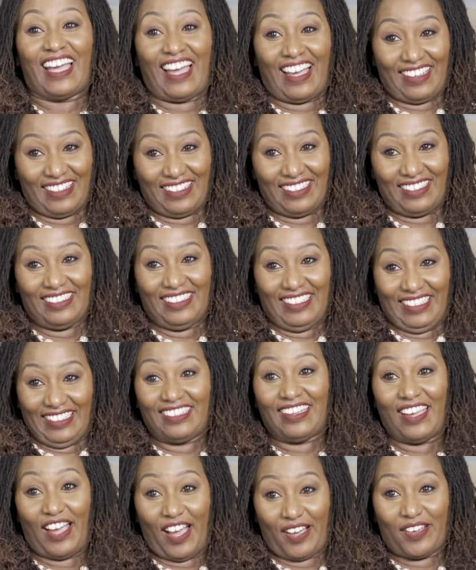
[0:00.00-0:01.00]
Yeah,
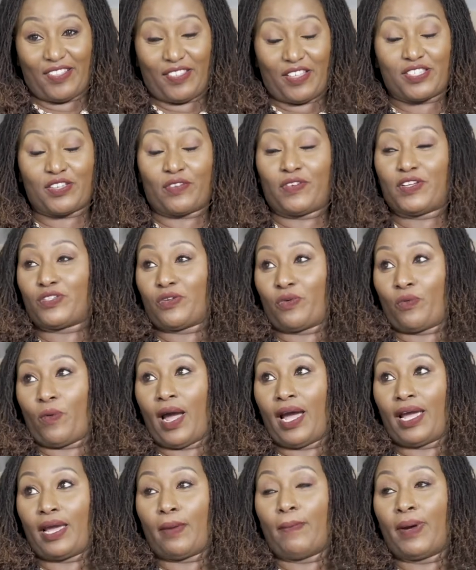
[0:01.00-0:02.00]
yeah. There's a reason
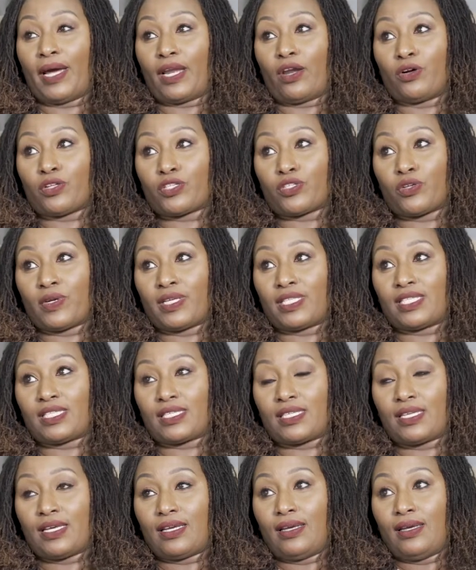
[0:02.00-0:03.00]
why, but also
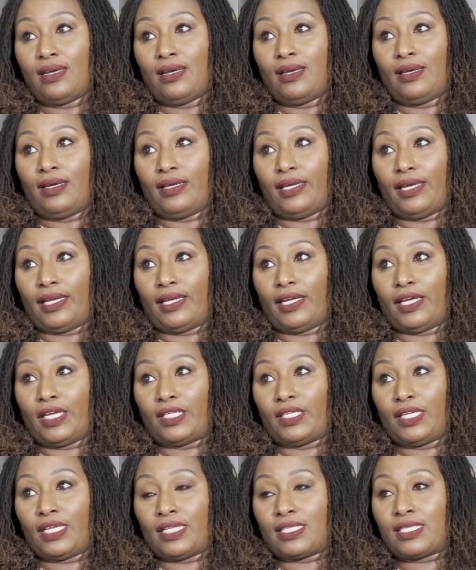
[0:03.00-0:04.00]
it's,
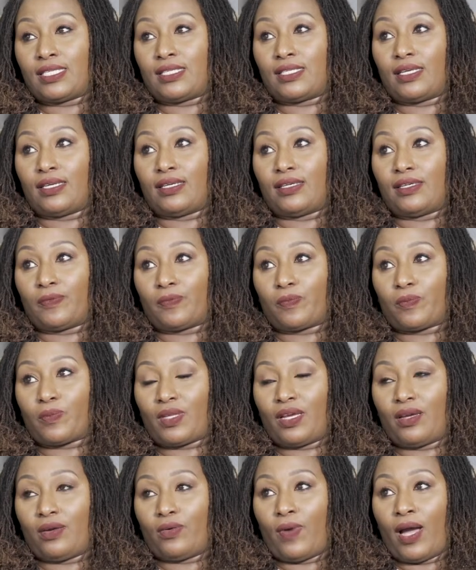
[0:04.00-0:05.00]
it, it's,
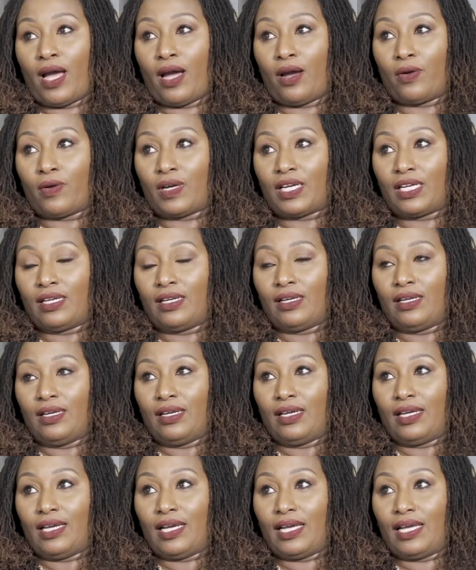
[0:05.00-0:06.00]
wow.
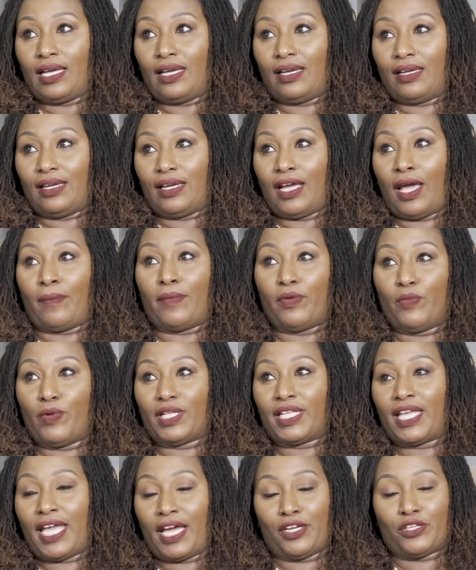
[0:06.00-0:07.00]
I mean,
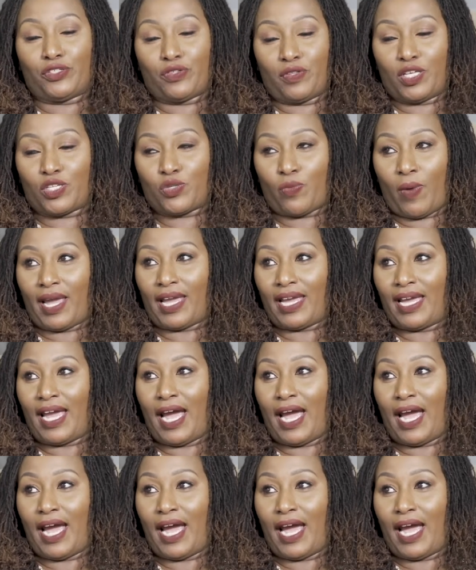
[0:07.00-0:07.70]
we'll get into this why I